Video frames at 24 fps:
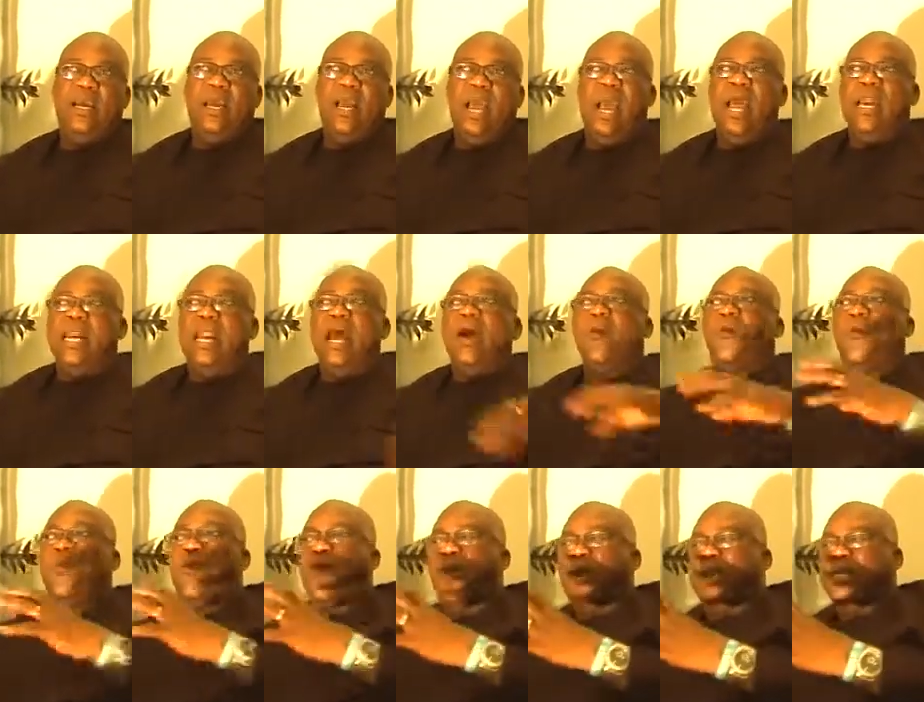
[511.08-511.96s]
And that
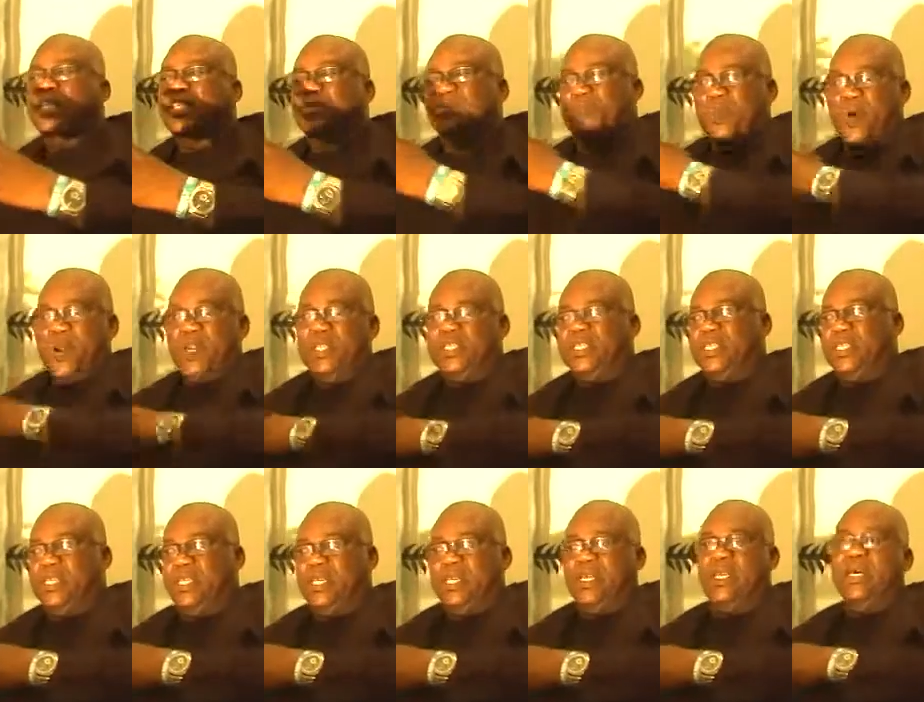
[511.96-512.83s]
quality
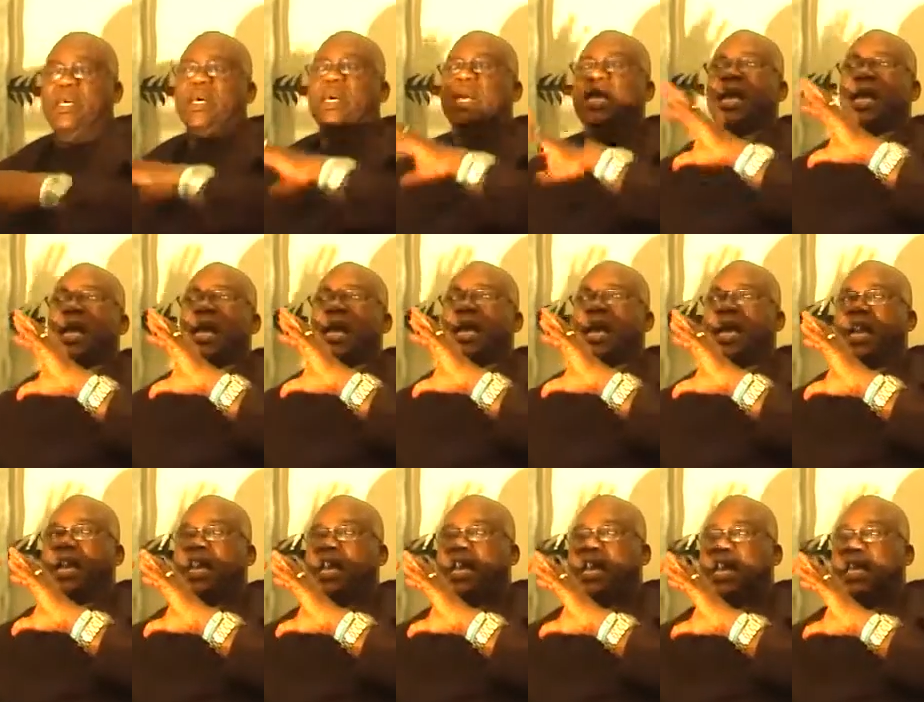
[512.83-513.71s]
policy
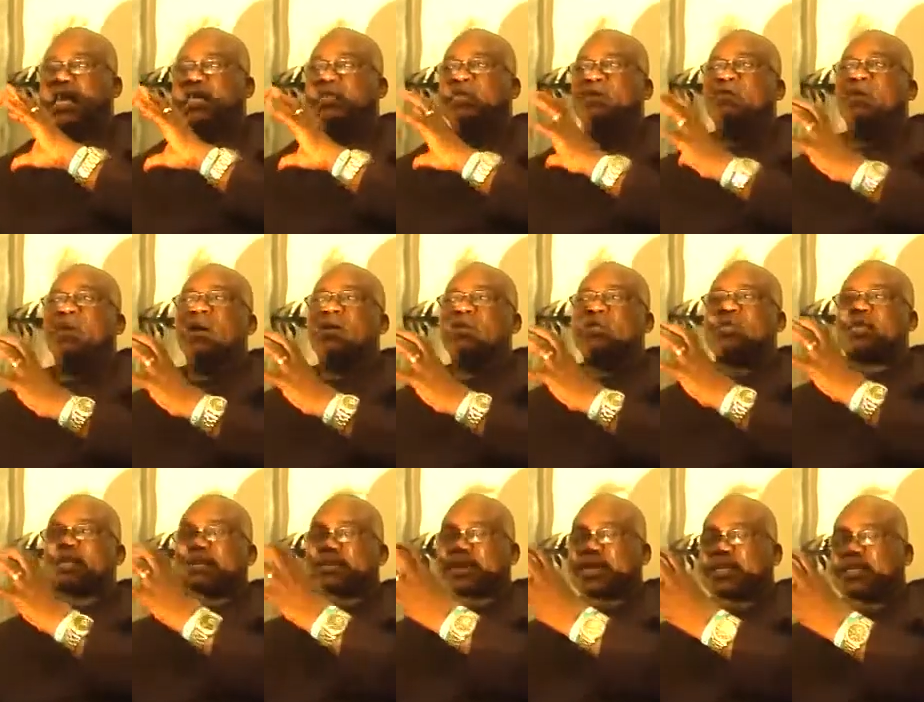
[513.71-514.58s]
is
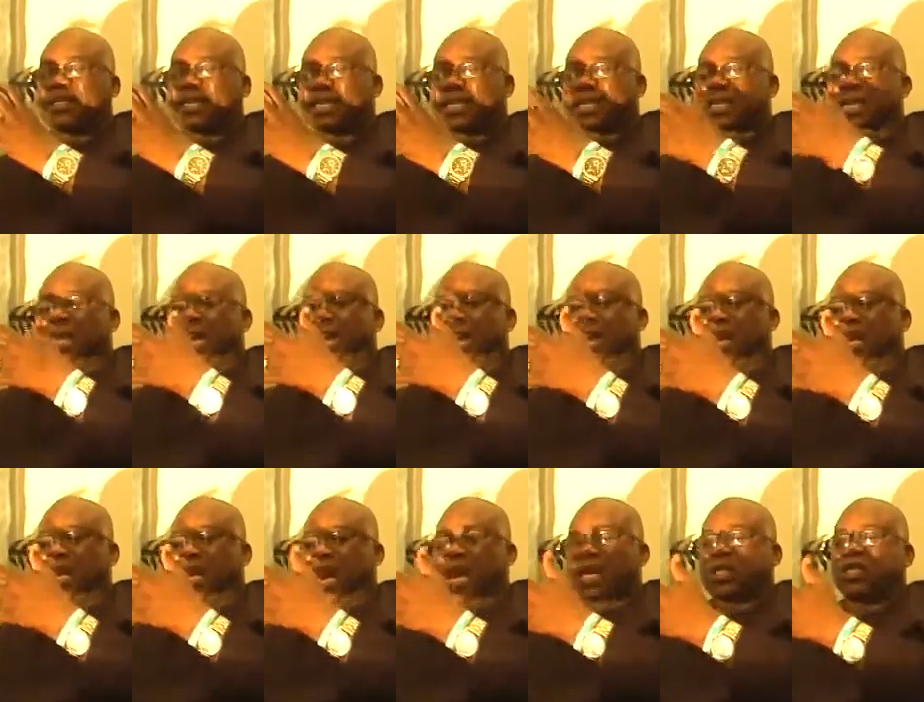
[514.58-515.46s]
about creating a
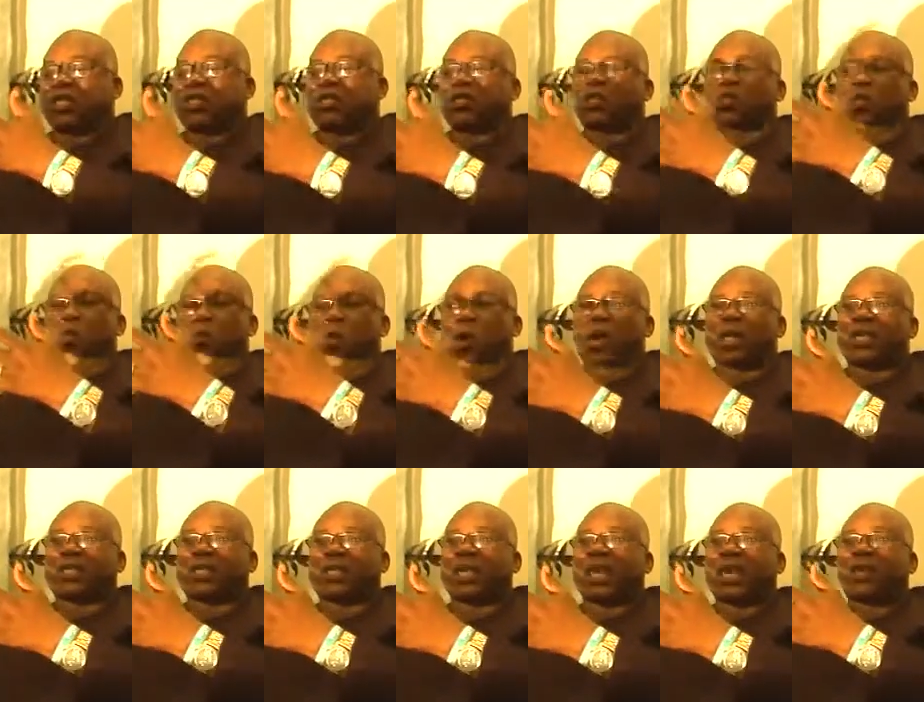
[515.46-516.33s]
national
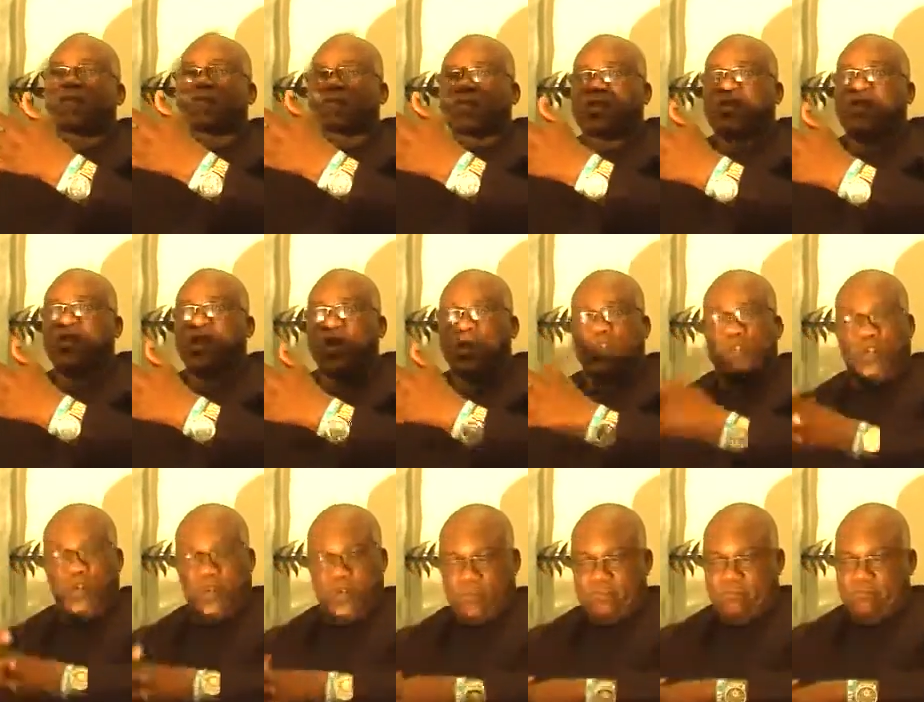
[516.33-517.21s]
quality
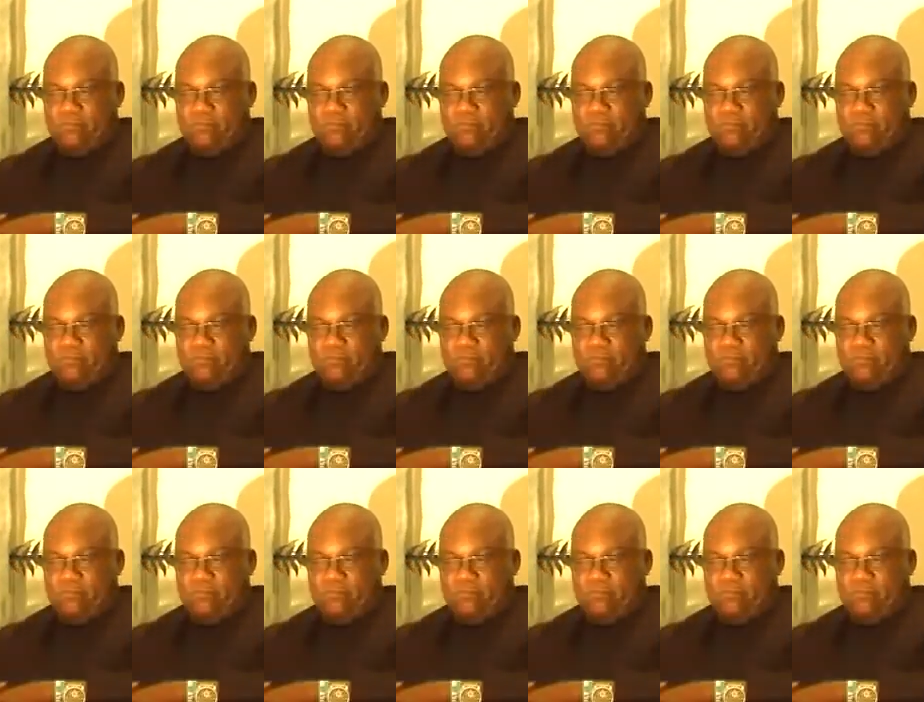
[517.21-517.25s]
infrastructure